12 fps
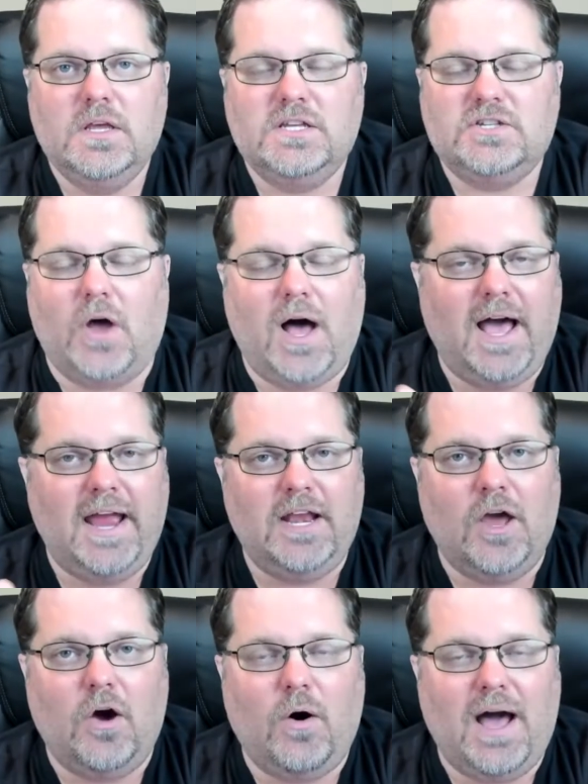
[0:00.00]
So I
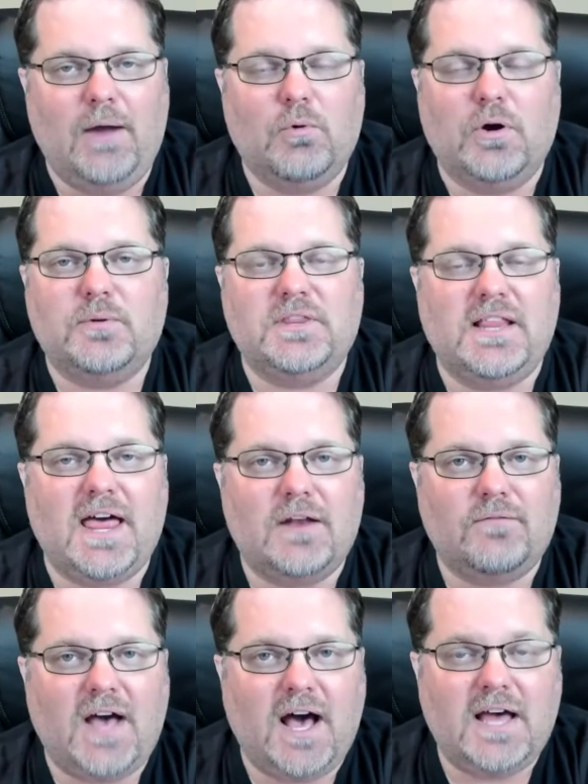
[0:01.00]
know I work with a lot
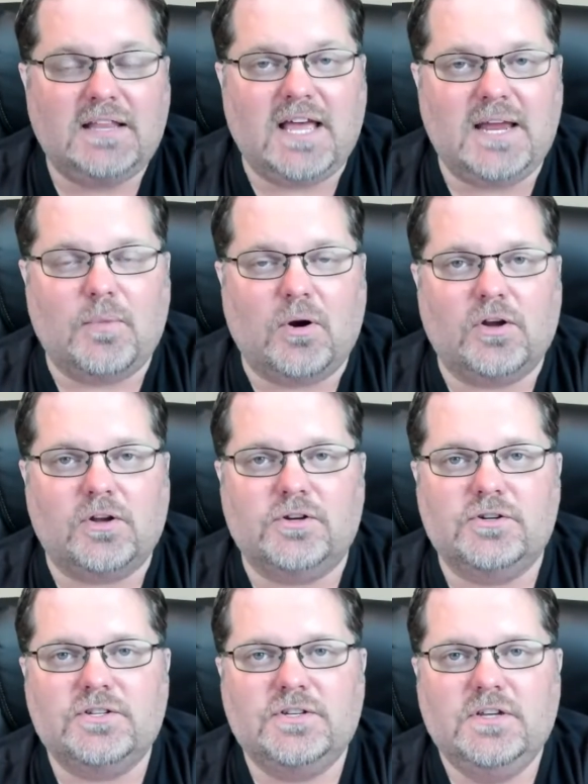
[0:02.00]
of online
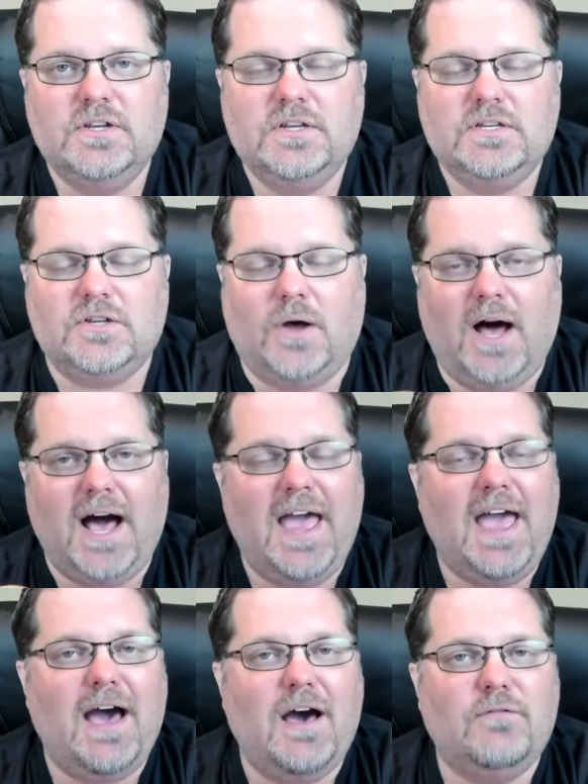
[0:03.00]
marketers. So I
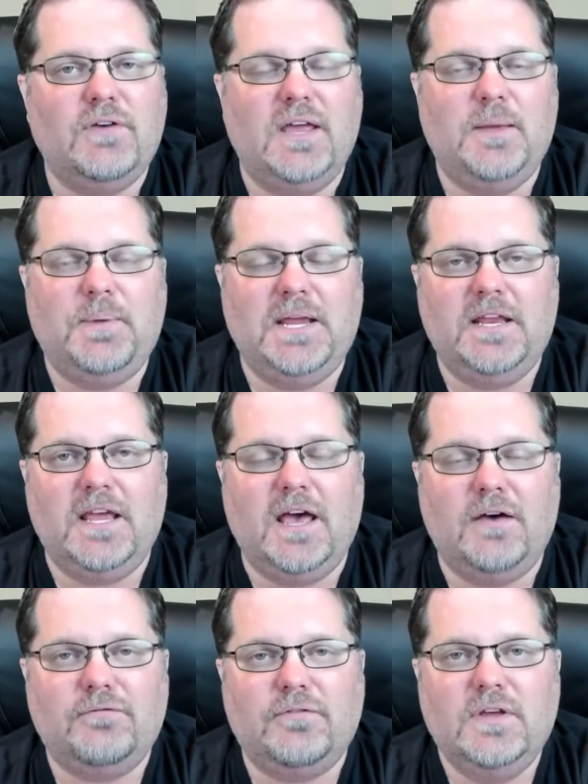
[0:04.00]
have a
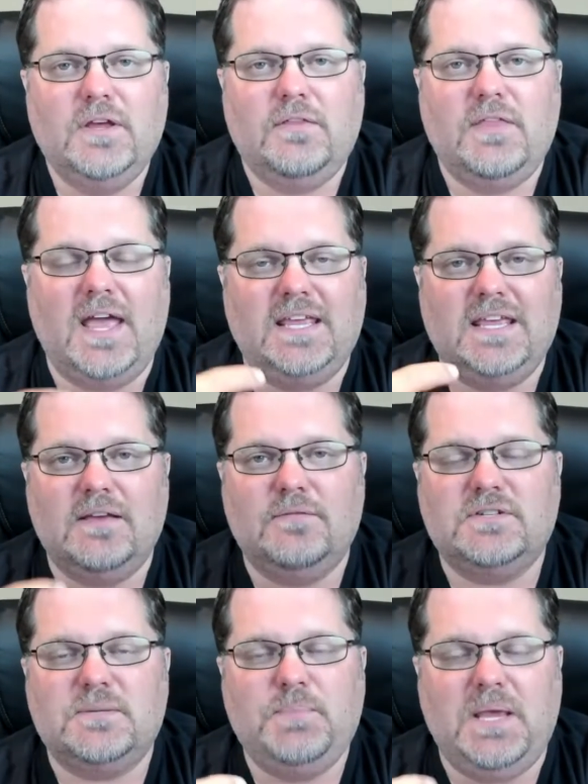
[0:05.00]
PDF that
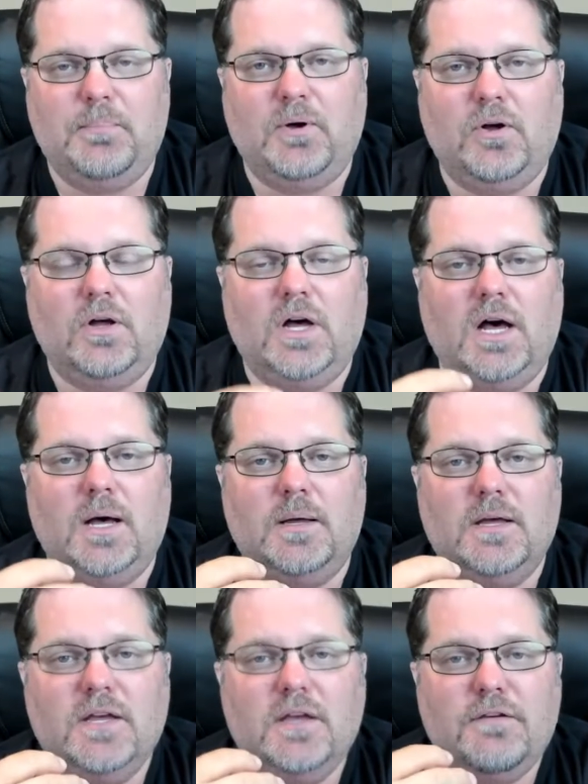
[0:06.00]
gives people
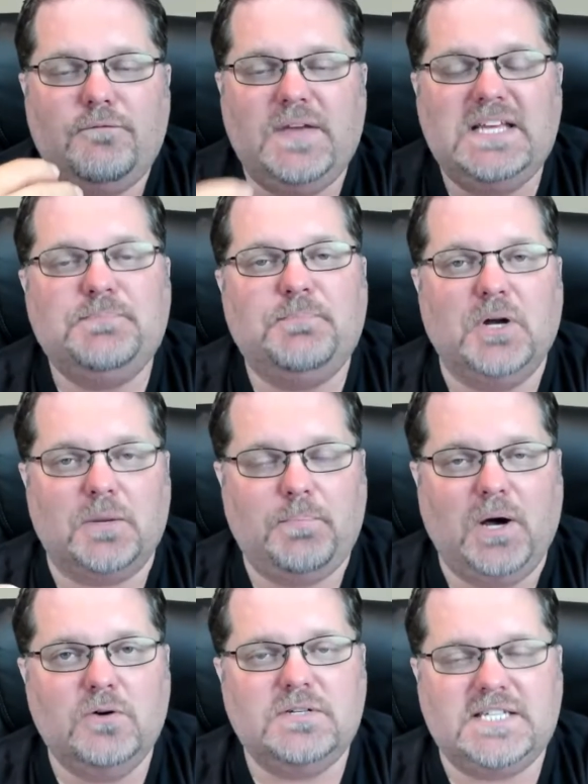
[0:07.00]
a Facebook
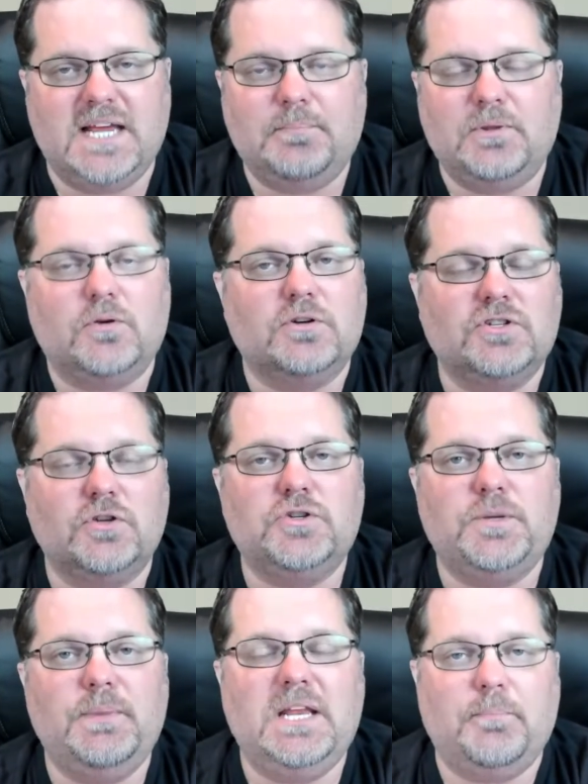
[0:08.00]
post template or
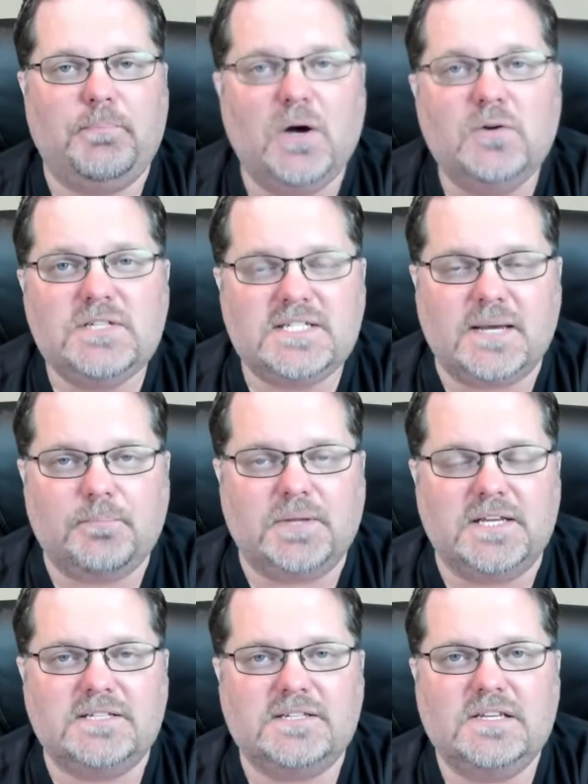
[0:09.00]
social media post
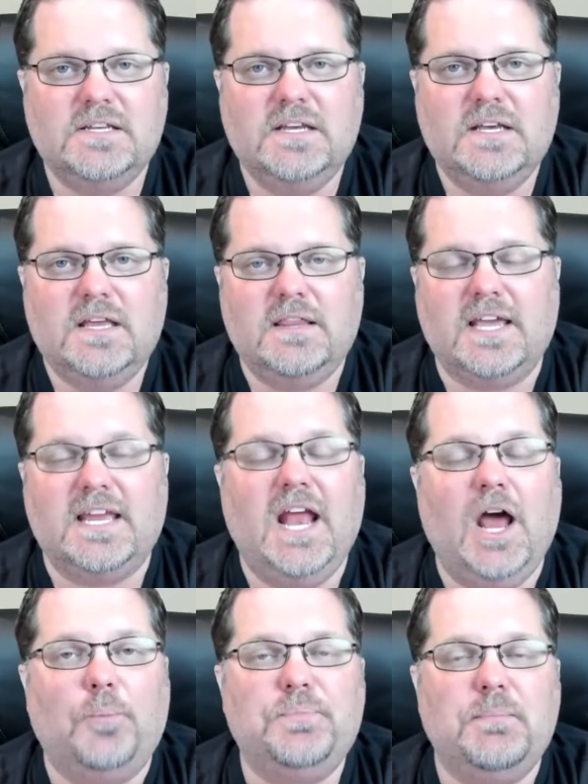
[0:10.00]
templates that can
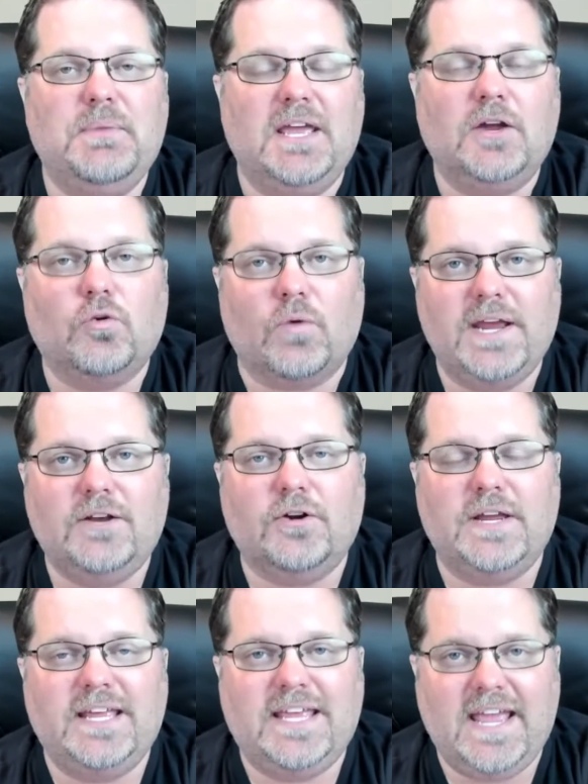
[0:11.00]
help them get greater
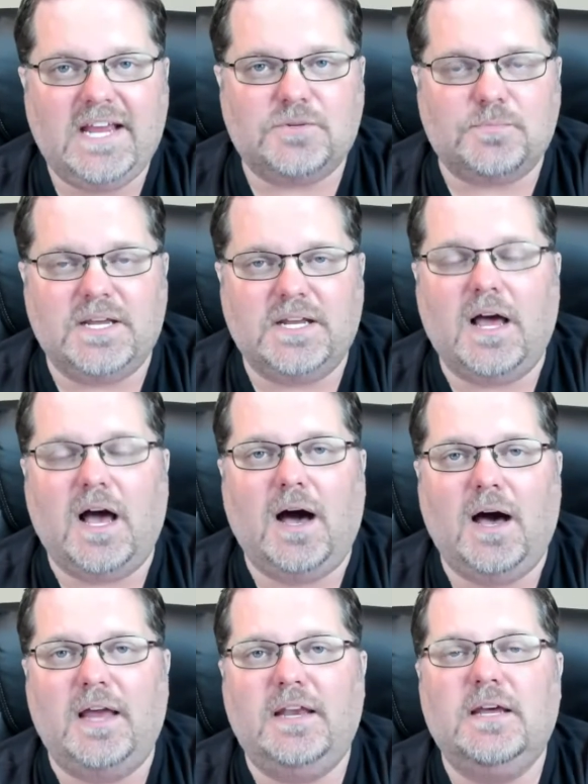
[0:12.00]
engagement
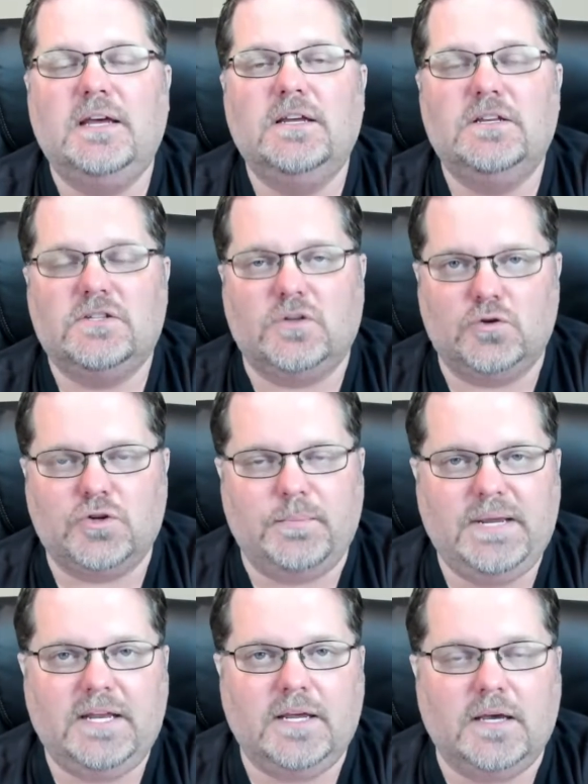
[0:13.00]
on social
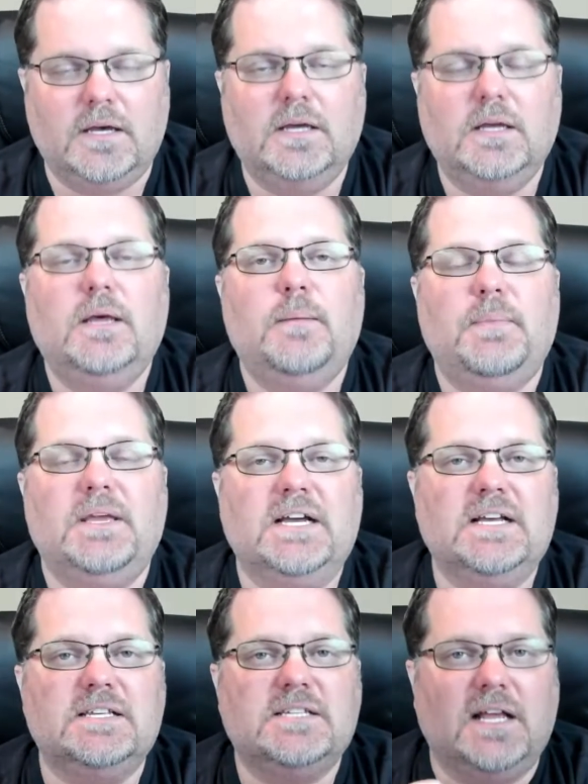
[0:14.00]
media,
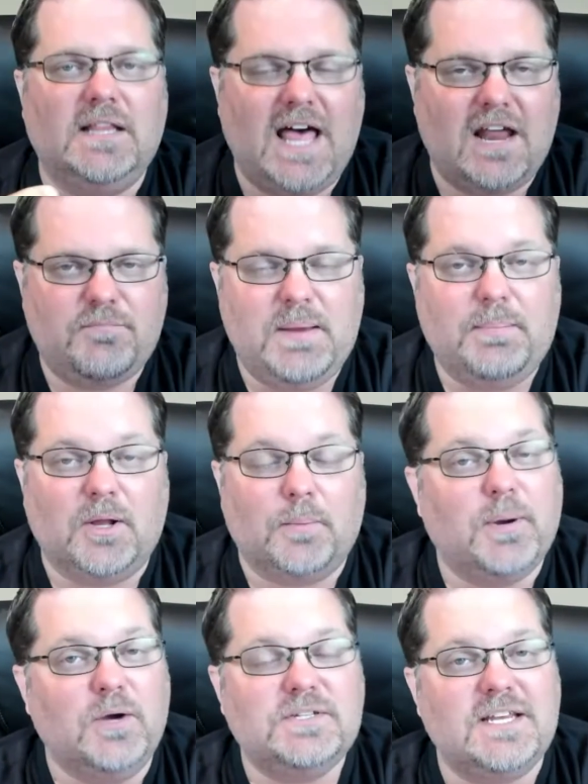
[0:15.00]
because a lot of people are
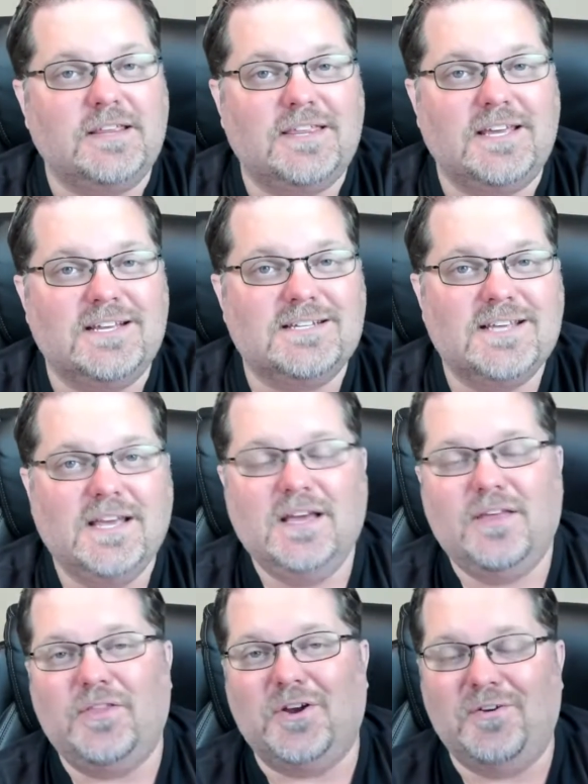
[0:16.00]
posting things,
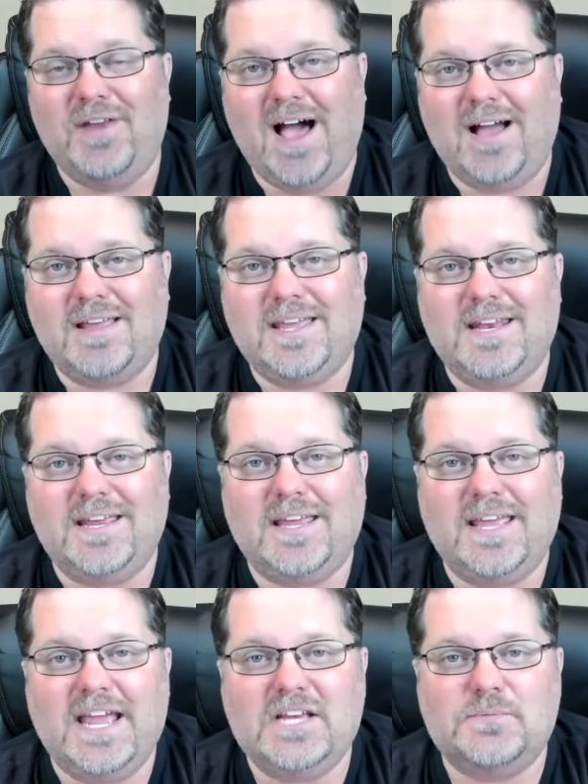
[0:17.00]
They're not getting
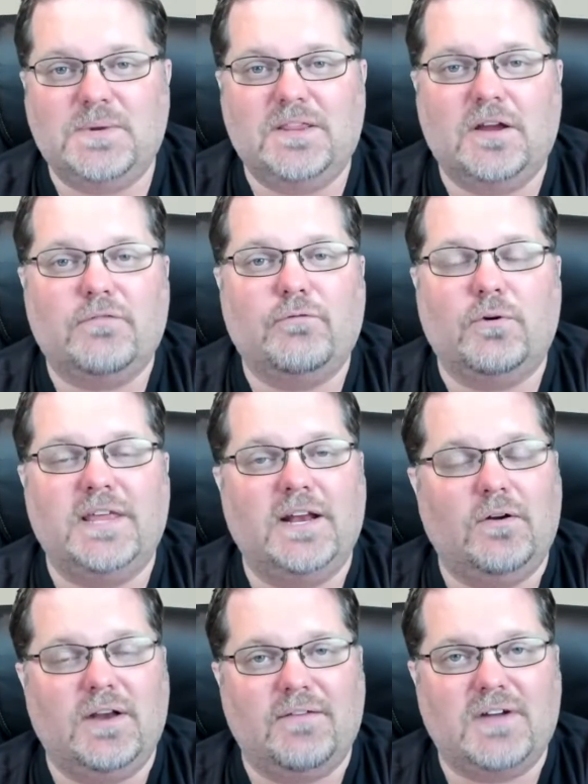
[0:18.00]
engagement. Therefore, they
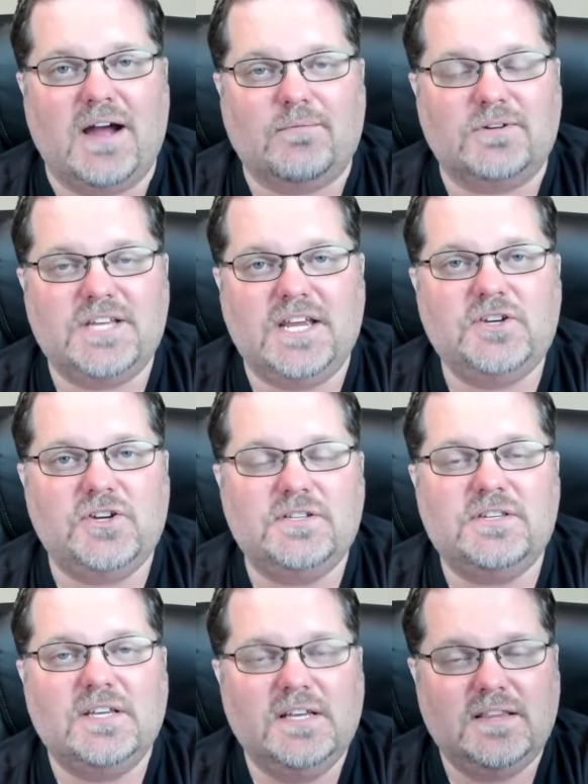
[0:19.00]
don't have
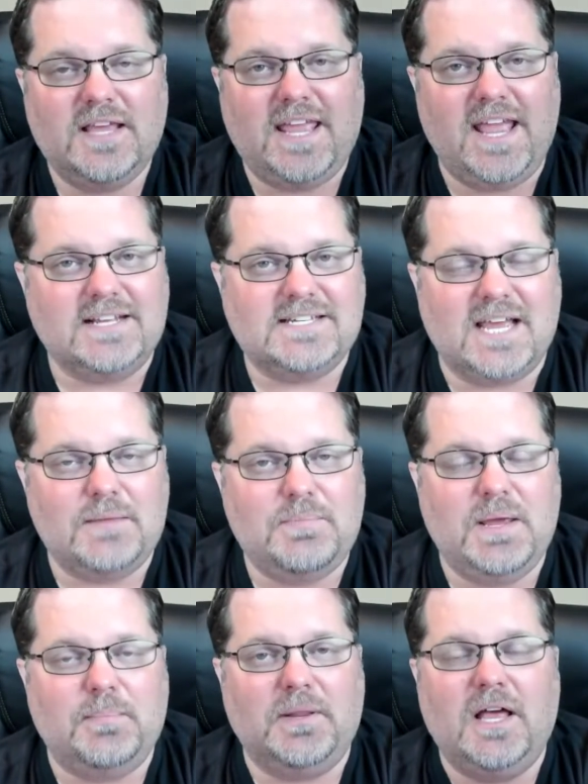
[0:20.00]
conversations. They can't sign
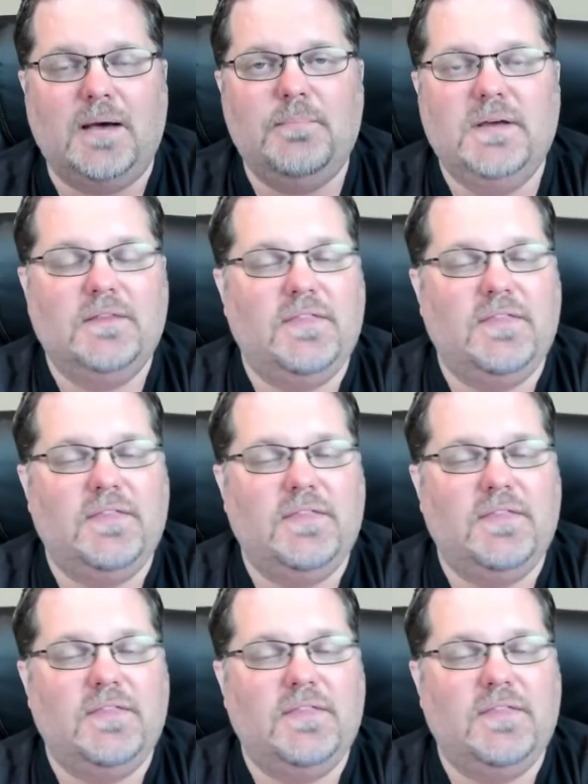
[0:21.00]
people up.